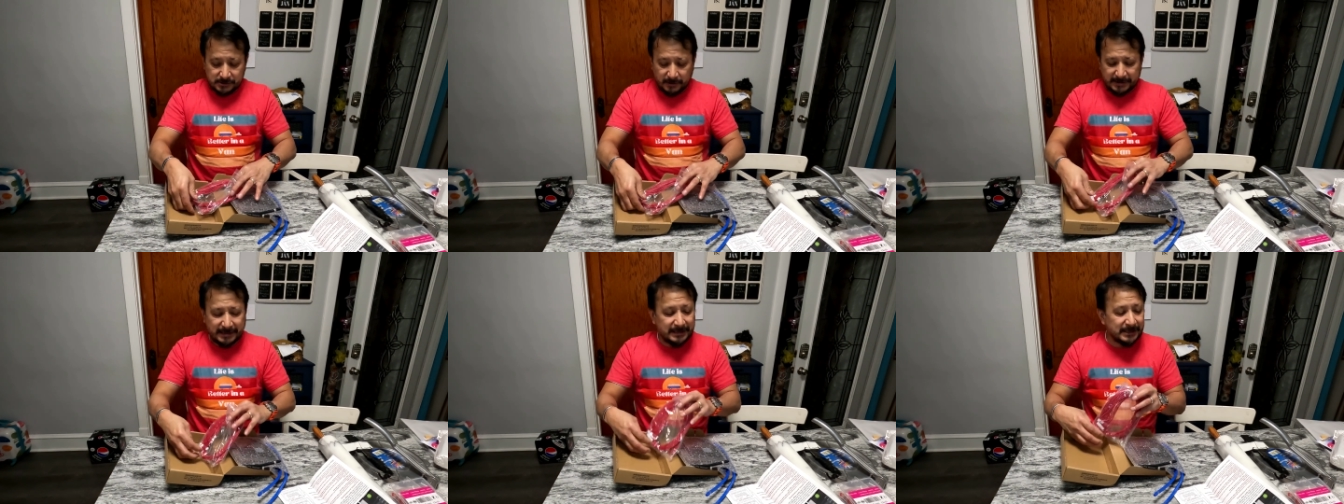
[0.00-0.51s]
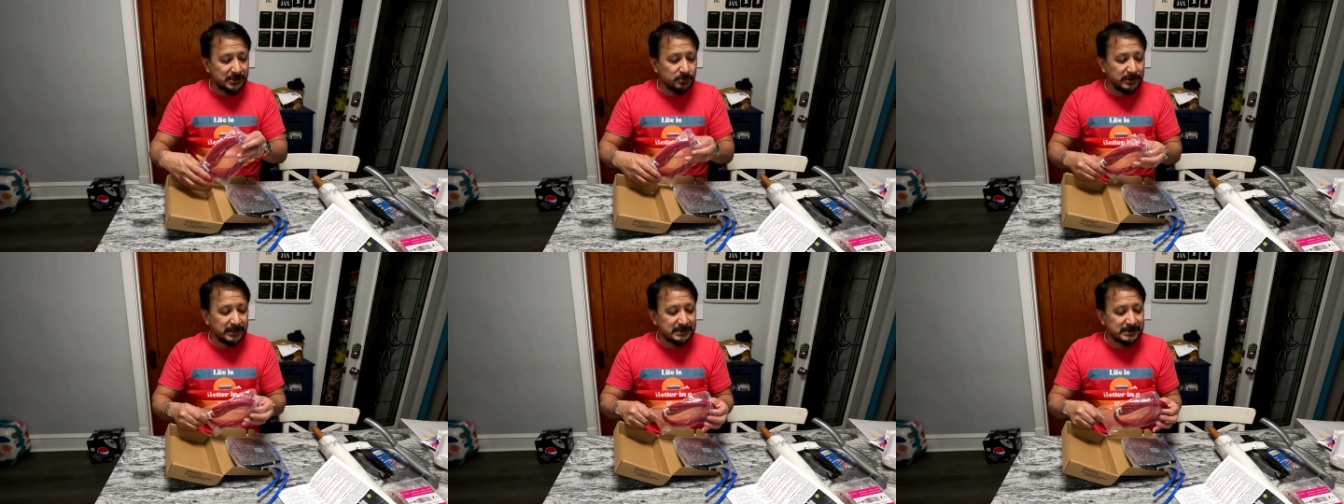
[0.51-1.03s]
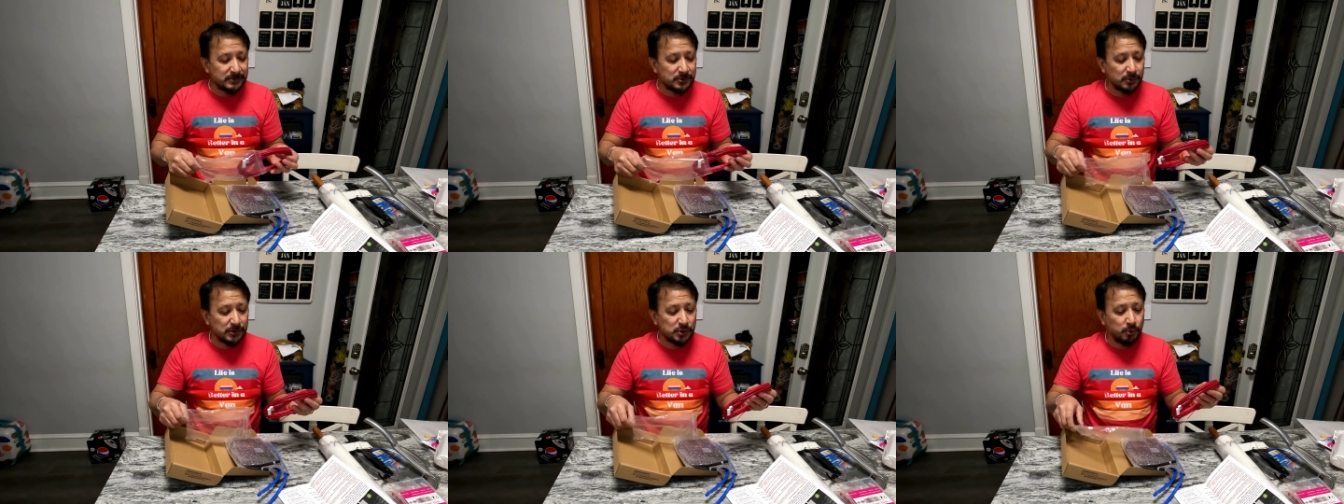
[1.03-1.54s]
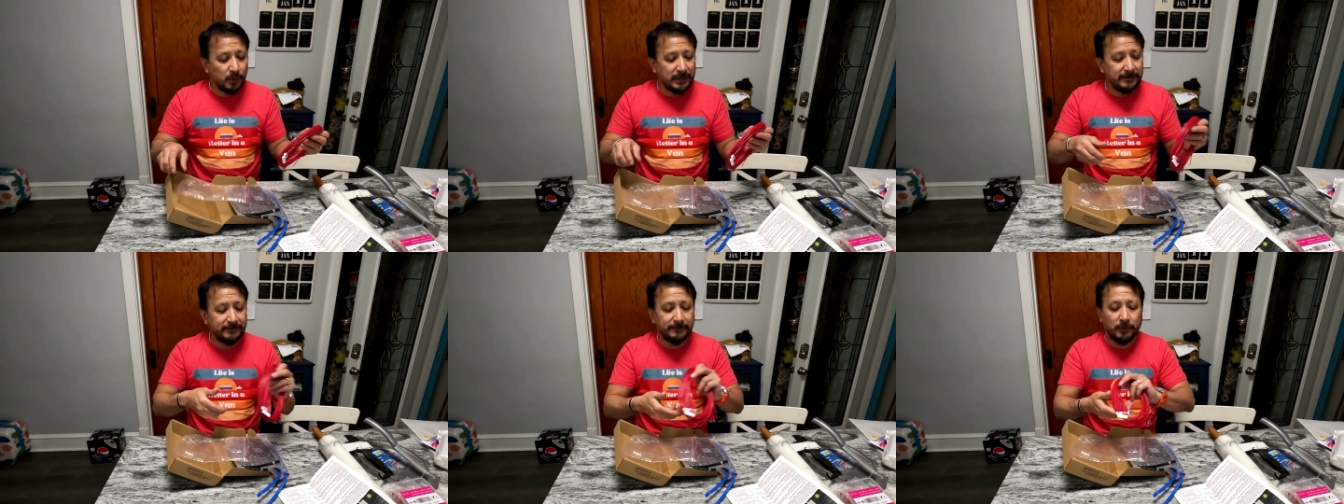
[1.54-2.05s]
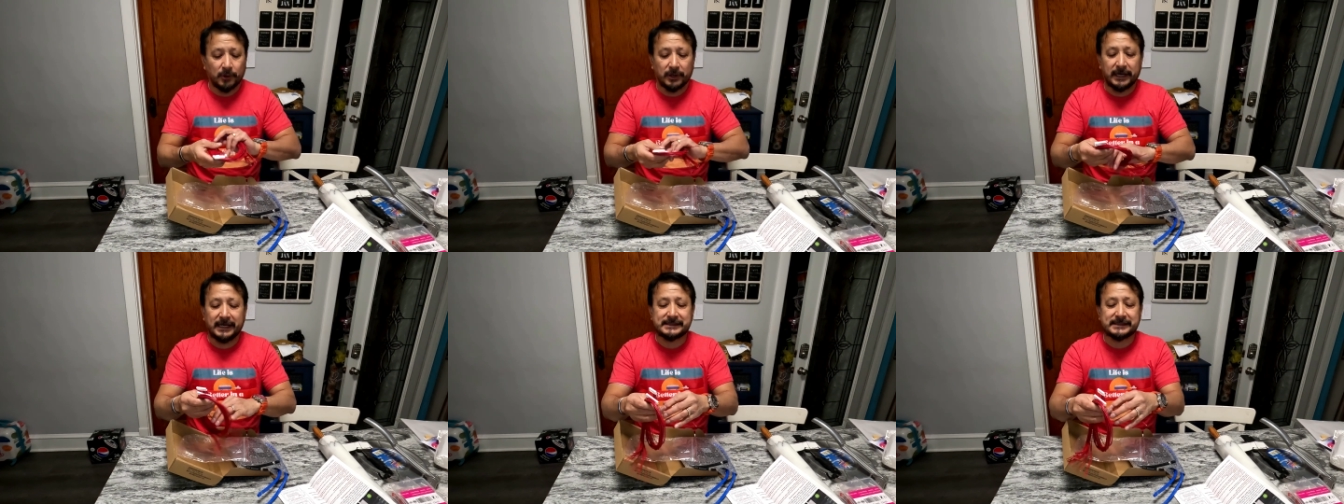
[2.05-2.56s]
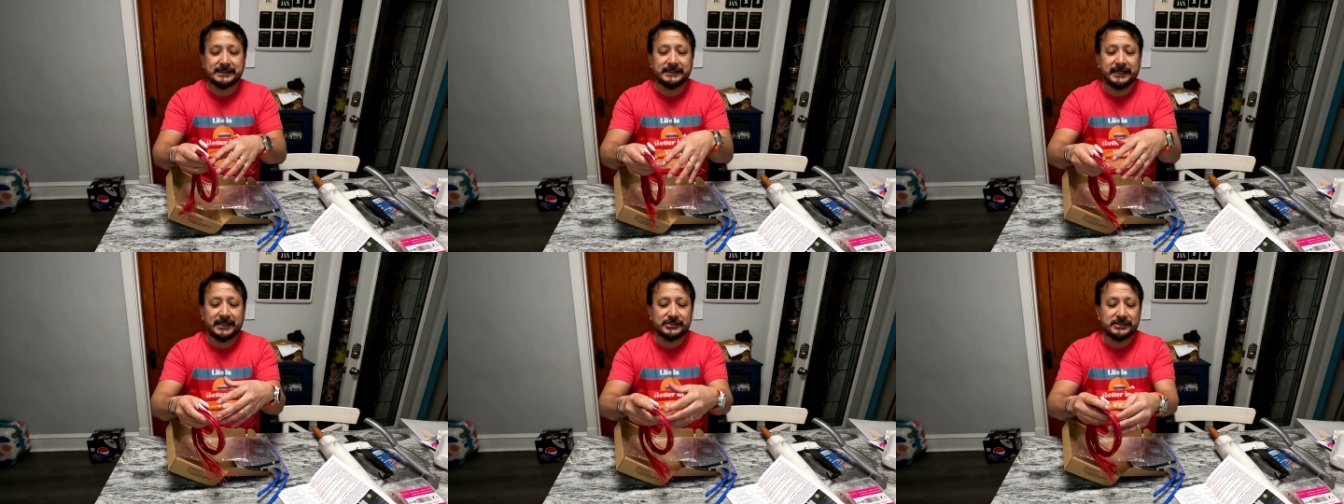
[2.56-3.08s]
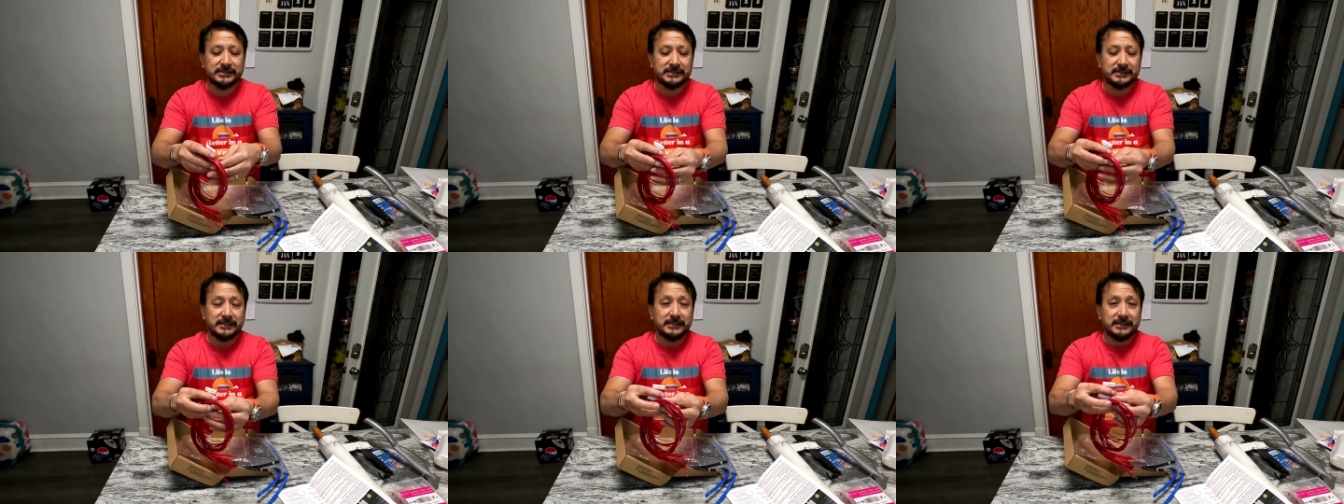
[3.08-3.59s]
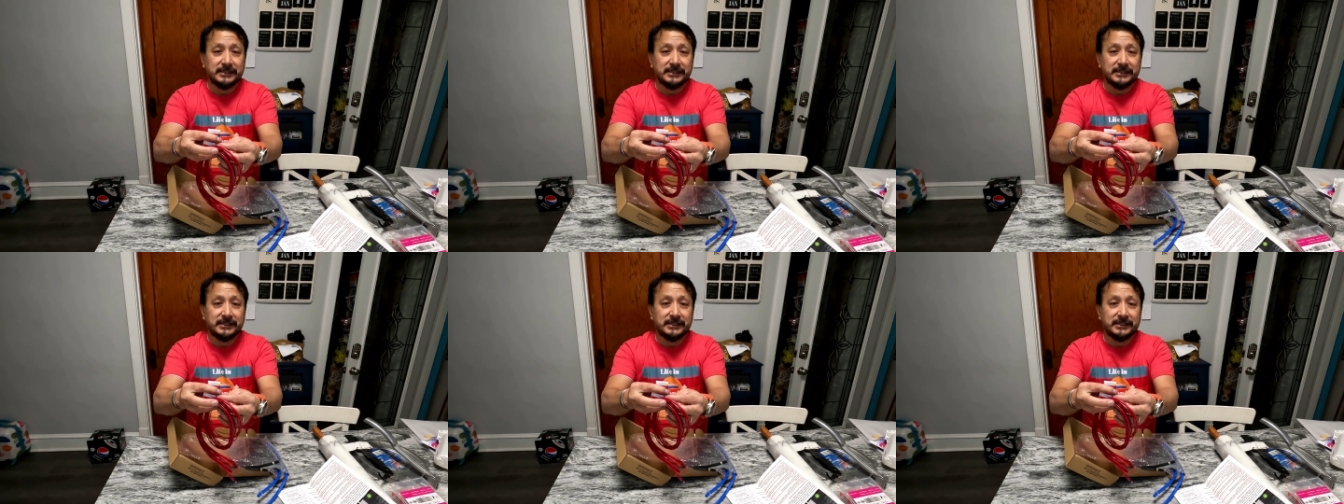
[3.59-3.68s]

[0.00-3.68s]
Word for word: So I think this one does up to a 24S connection.